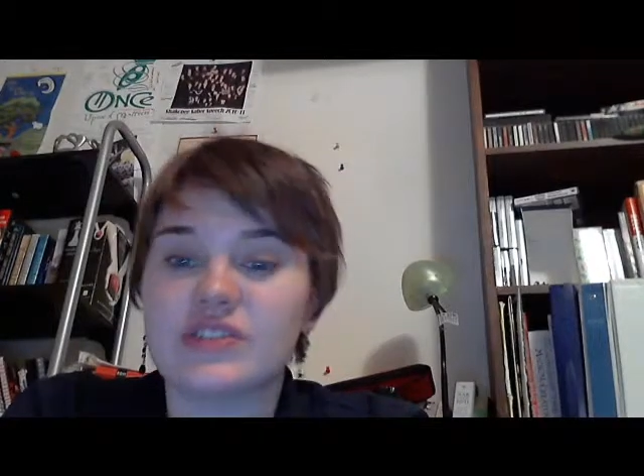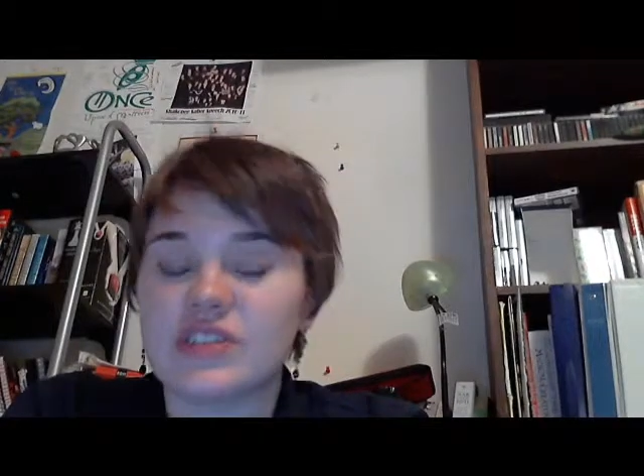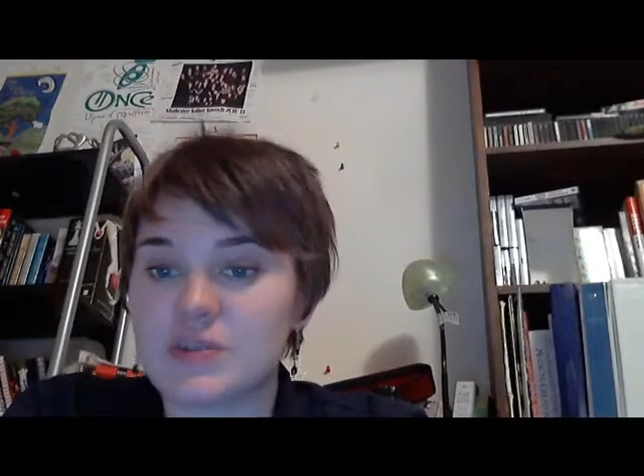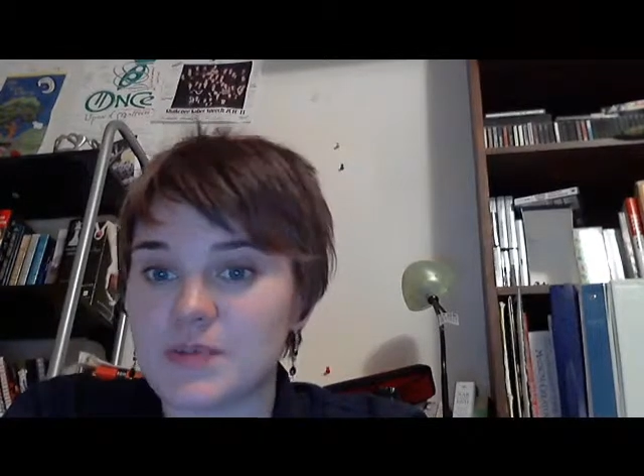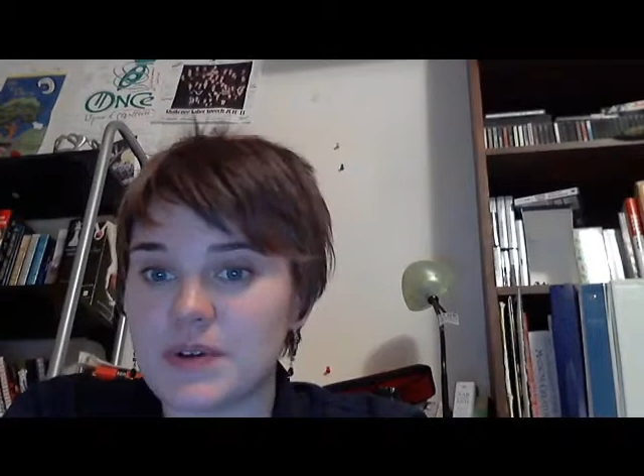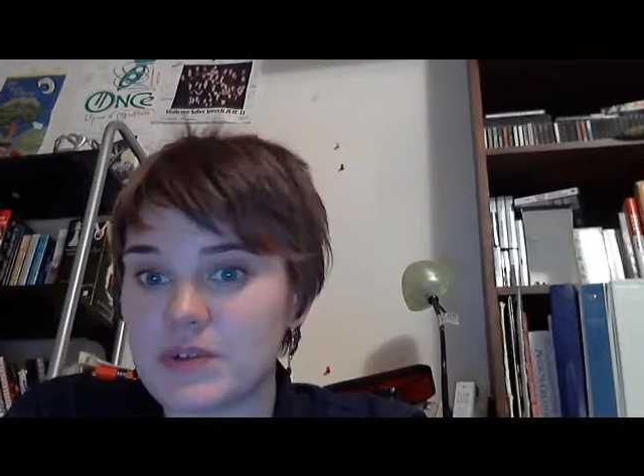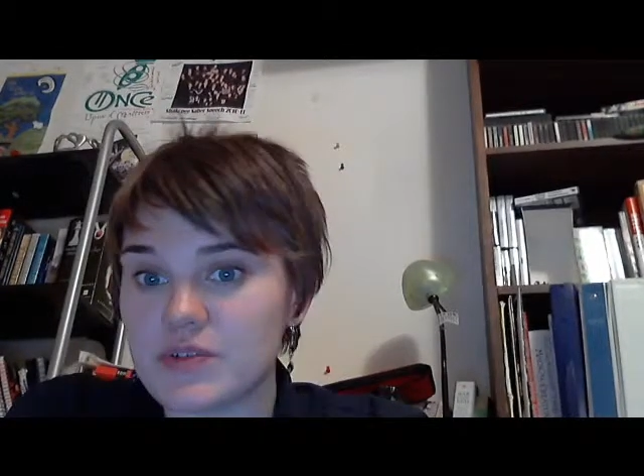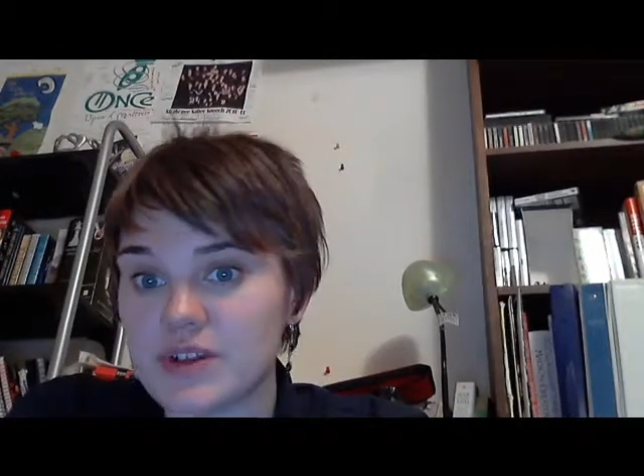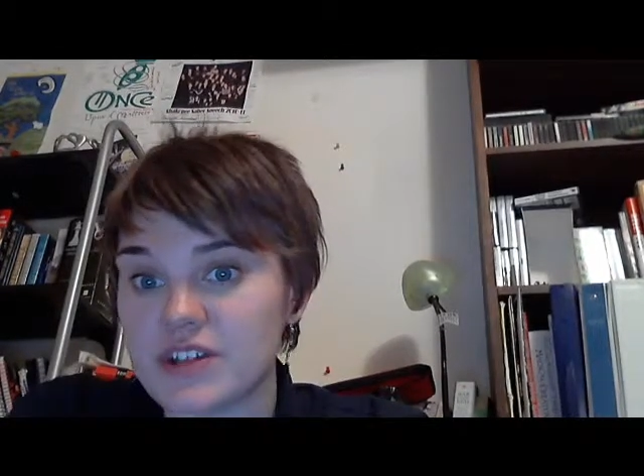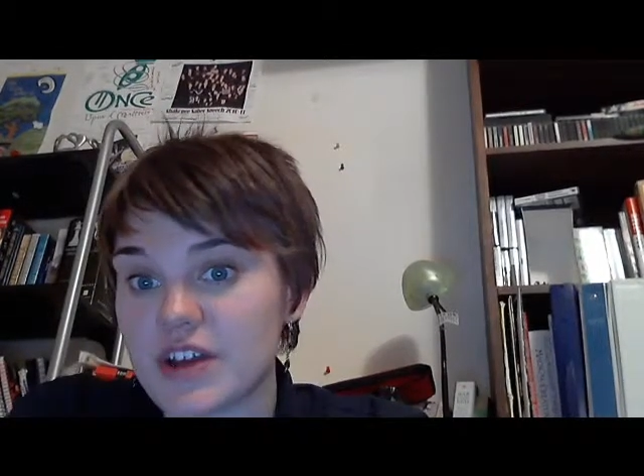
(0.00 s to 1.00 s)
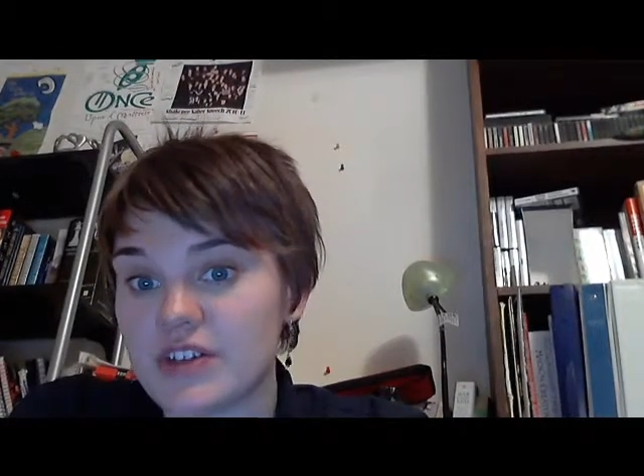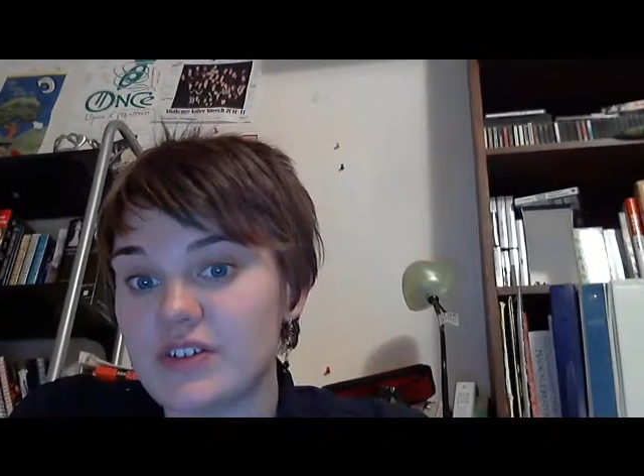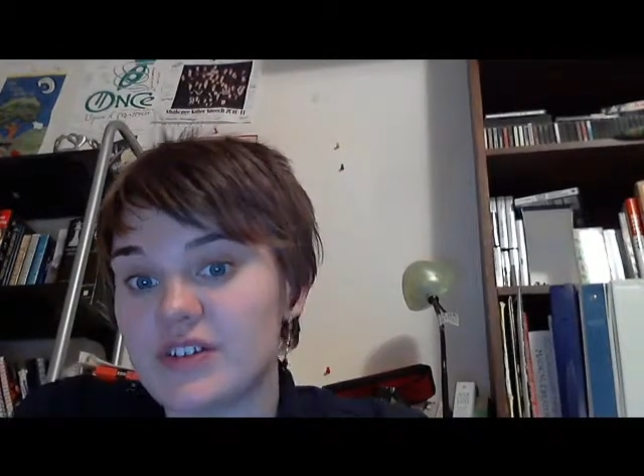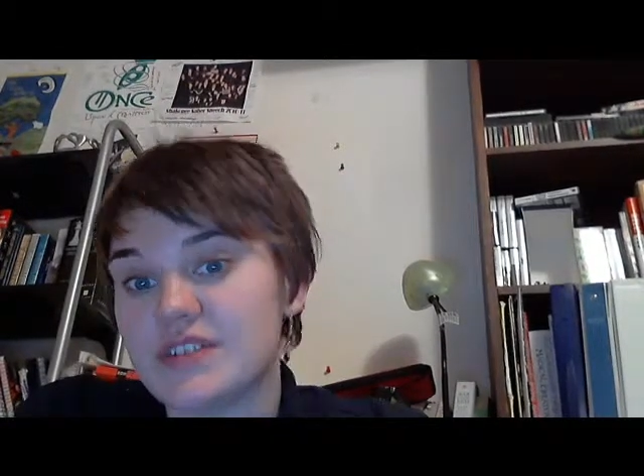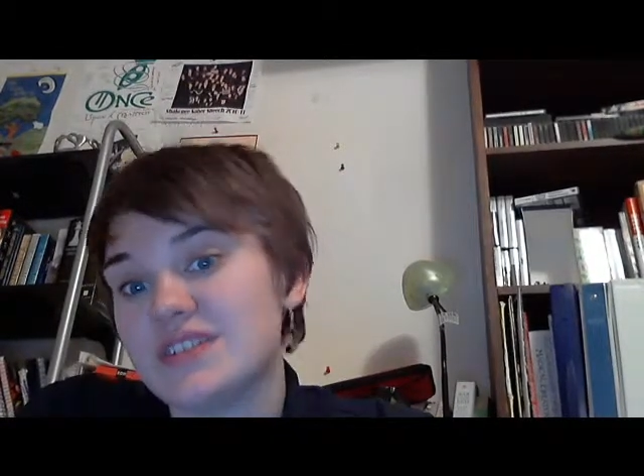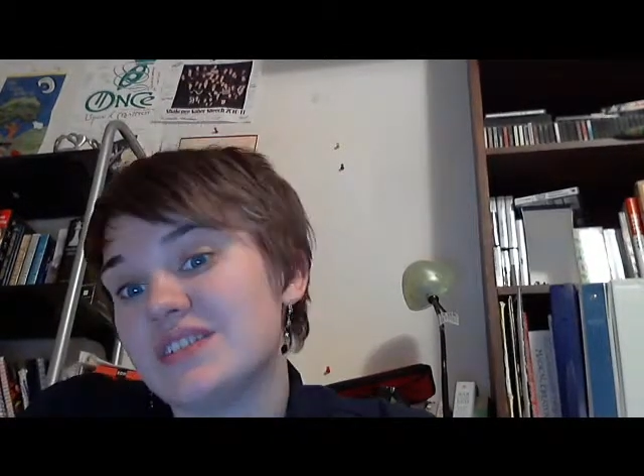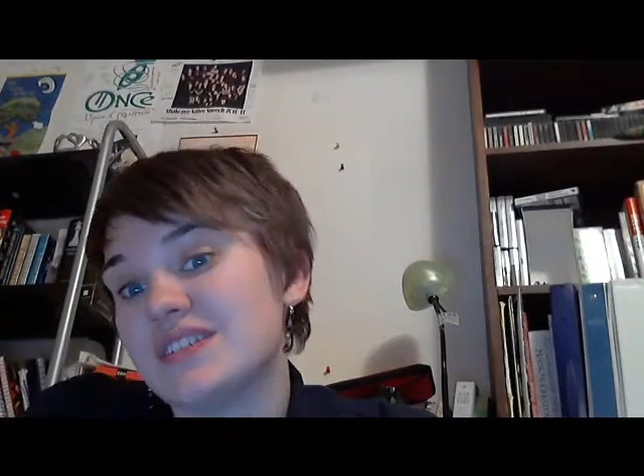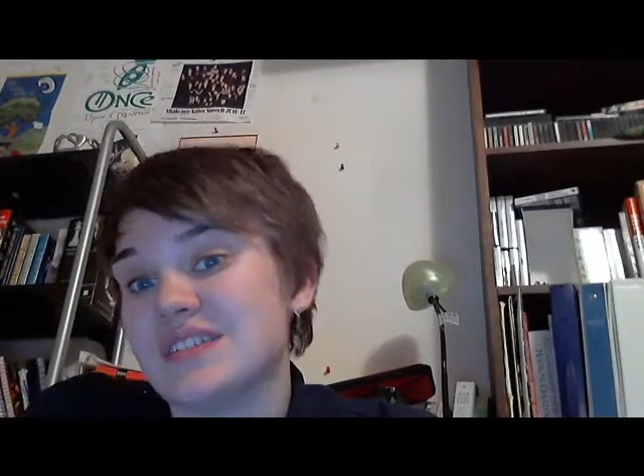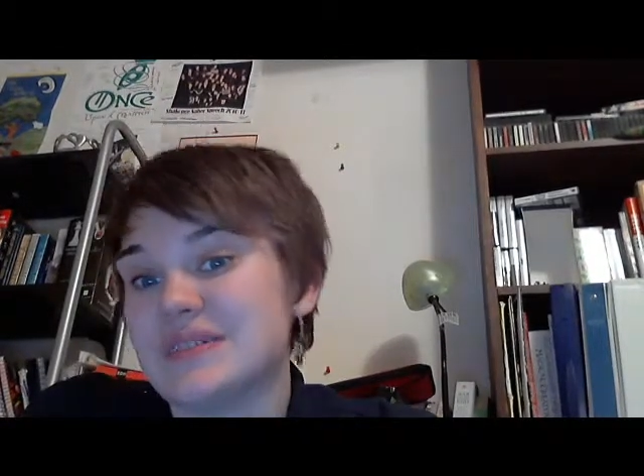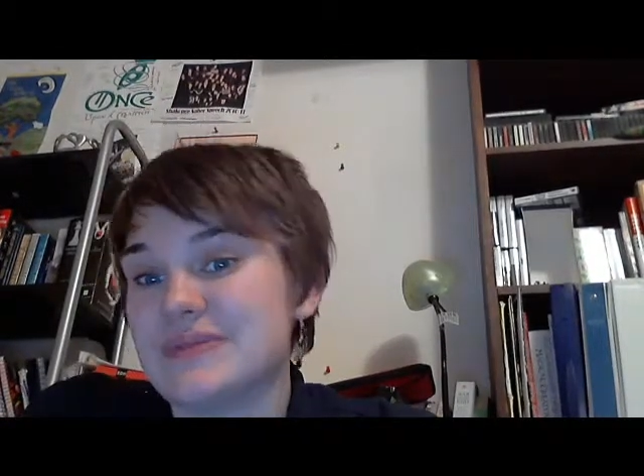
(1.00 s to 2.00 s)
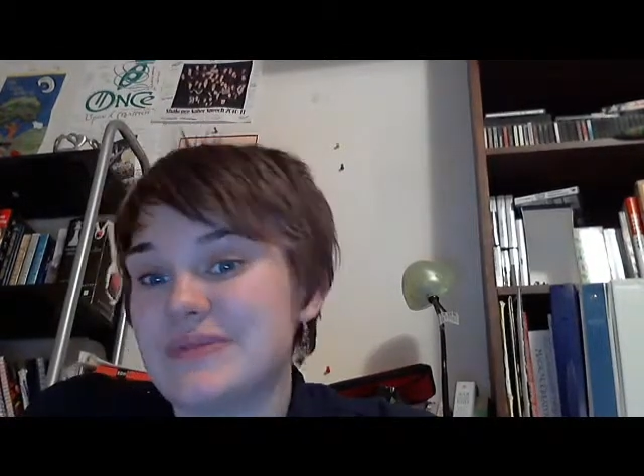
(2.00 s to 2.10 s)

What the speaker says: So that's pretty much what my childhood consisted of.